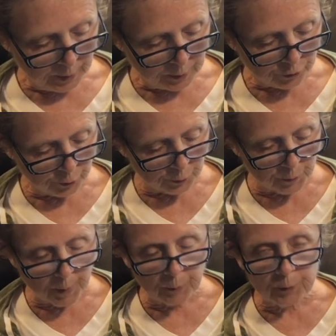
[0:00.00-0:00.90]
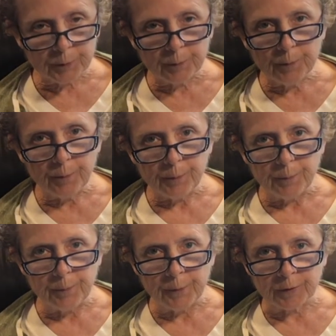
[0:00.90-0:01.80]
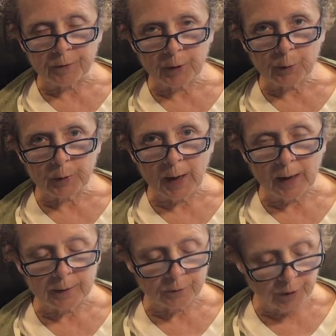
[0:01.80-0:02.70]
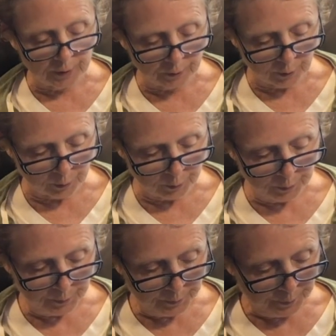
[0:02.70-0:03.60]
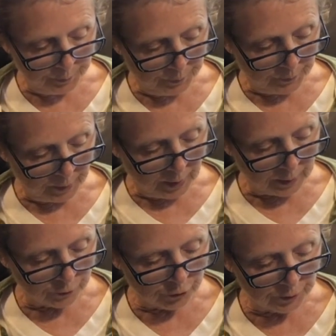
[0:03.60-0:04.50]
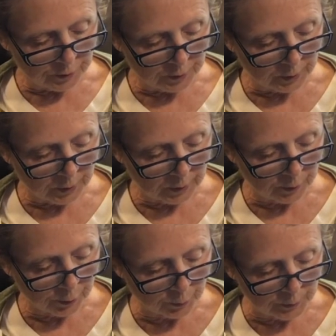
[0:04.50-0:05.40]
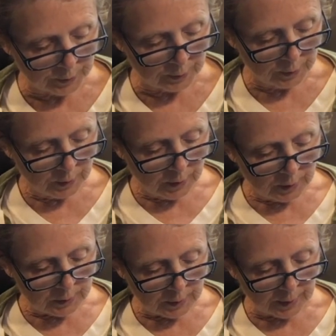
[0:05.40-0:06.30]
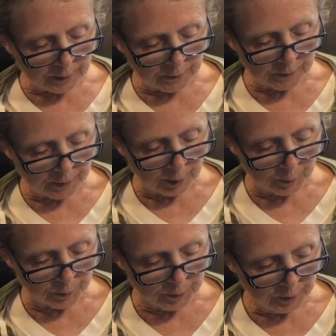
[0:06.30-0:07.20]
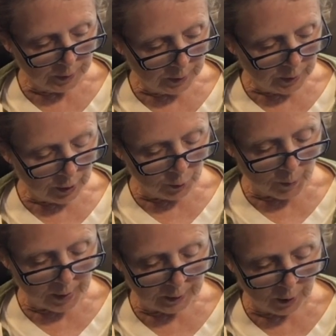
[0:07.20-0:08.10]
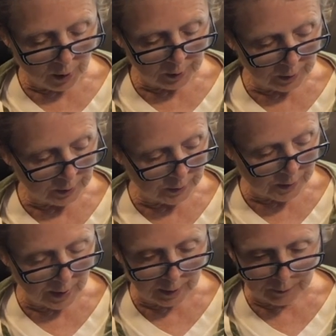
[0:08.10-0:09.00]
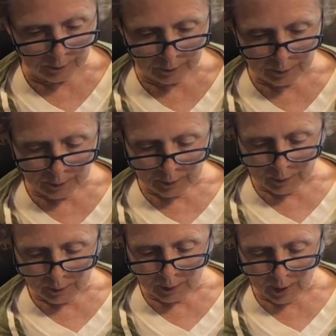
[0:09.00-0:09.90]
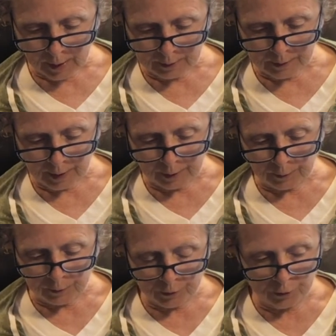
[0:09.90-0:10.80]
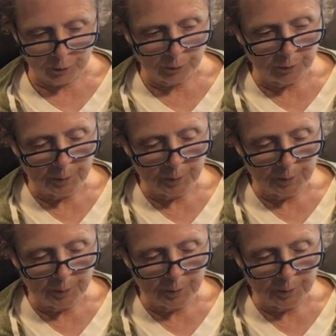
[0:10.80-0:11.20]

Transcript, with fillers: She remembered the secret handshake, though, and she did a little three-legged skip. You might call it a dance. I dance too.